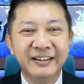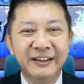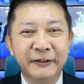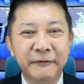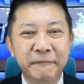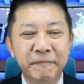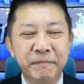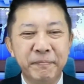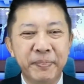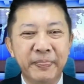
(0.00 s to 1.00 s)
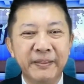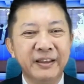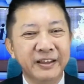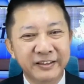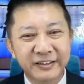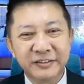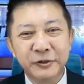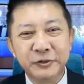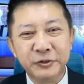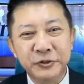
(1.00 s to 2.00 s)
it just
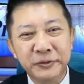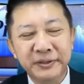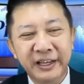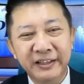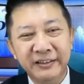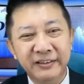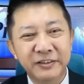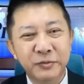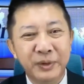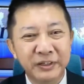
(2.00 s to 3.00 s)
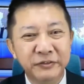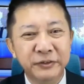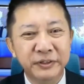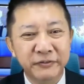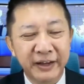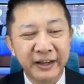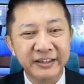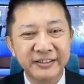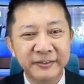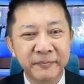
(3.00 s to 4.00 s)
goes to show that this wonderful
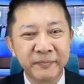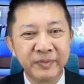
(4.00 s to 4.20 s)
device